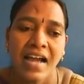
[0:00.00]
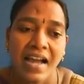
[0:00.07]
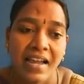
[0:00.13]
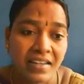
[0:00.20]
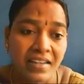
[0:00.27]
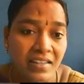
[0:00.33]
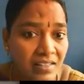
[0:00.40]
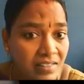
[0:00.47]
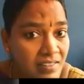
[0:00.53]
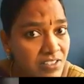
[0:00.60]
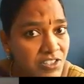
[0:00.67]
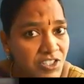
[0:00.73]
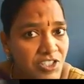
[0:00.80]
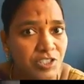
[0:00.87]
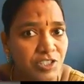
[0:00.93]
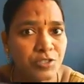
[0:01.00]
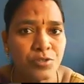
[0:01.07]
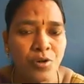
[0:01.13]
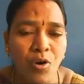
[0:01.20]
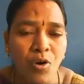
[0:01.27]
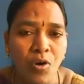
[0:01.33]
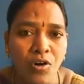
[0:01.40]
I listened to
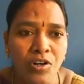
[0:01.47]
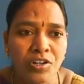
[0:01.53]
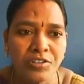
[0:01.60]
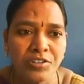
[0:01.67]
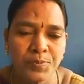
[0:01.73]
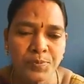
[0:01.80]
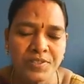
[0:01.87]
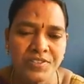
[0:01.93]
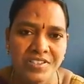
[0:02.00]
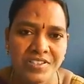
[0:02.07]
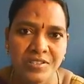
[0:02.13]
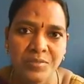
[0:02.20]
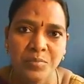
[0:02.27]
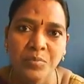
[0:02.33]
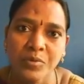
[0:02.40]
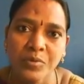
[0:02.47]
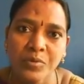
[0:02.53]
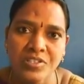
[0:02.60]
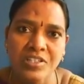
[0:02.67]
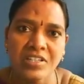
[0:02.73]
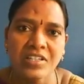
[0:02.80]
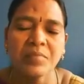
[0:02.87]
all your speeches.
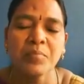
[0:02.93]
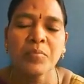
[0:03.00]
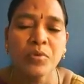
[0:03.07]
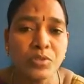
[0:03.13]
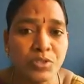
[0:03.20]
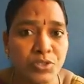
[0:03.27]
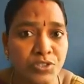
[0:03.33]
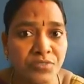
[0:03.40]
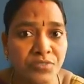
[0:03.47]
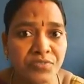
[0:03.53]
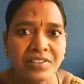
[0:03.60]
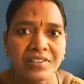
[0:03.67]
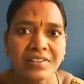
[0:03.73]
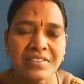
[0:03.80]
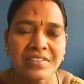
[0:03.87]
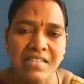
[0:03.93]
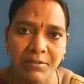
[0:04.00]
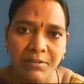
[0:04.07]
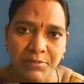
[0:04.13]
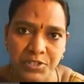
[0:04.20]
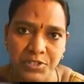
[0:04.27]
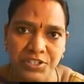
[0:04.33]
Most of the girls
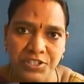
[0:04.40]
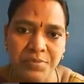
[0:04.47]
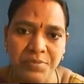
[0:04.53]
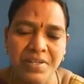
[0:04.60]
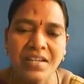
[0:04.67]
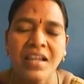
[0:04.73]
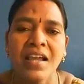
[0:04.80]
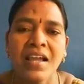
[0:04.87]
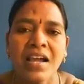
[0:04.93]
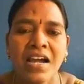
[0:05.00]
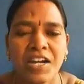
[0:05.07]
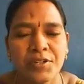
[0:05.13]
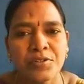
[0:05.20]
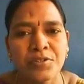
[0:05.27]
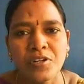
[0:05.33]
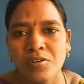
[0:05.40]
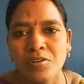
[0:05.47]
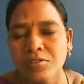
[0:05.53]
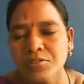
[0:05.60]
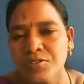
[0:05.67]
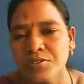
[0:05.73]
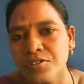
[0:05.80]
have sent me, and you
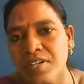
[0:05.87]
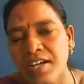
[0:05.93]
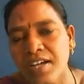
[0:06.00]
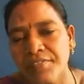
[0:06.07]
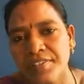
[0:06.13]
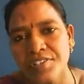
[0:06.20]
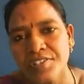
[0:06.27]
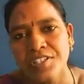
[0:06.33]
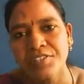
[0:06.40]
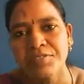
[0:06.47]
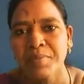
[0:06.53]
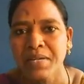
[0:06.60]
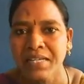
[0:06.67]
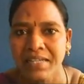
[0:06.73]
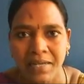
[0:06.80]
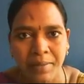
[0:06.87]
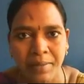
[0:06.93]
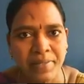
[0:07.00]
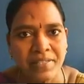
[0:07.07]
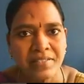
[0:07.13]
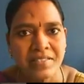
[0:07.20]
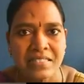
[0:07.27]
also have received my
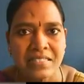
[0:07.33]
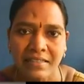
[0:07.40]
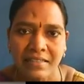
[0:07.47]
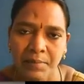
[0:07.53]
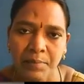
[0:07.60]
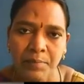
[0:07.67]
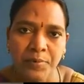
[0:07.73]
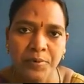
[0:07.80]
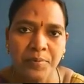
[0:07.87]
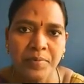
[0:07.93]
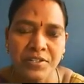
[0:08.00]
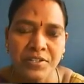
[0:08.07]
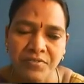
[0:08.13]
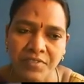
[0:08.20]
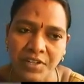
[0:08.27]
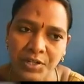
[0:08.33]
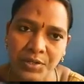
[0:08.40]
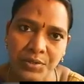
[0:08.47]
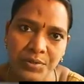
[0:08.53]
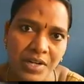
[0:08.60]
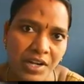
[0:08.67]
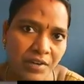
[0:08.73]
comments and the improvement where
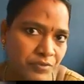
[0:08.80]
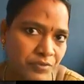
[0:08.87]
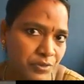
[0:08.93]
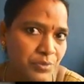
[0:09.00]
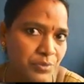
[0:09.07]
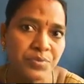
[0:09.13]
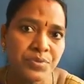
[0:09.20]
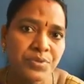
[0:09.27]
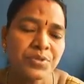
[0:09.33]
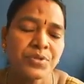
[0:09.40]
you have to.